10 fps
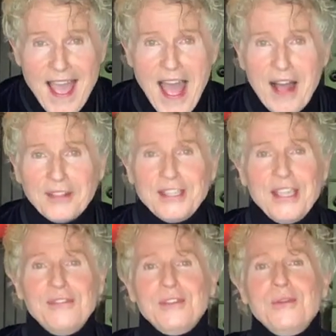I'll
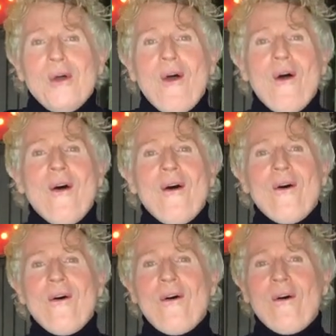give you
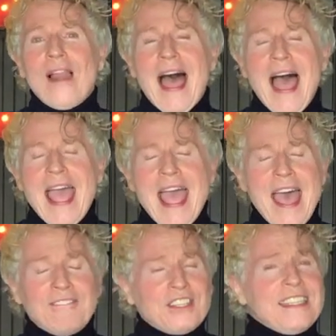all I
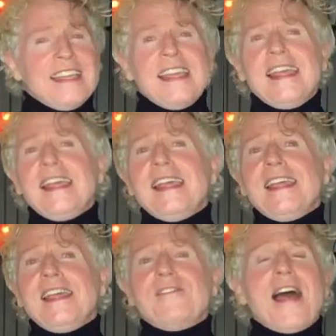have to
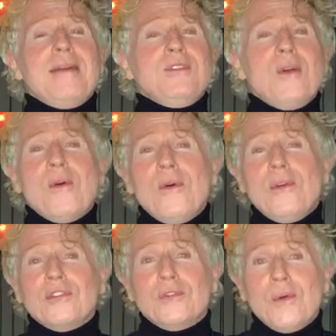give. I'm
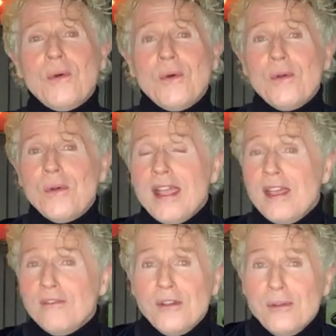yours
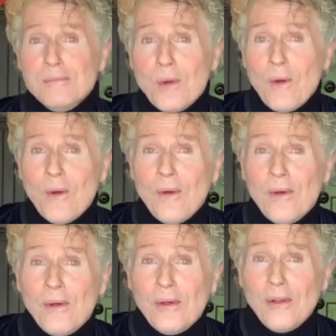
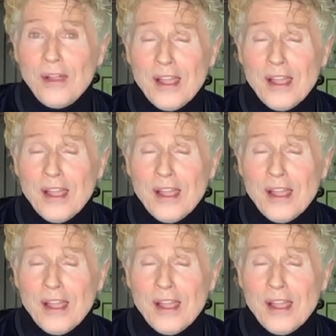forevermore.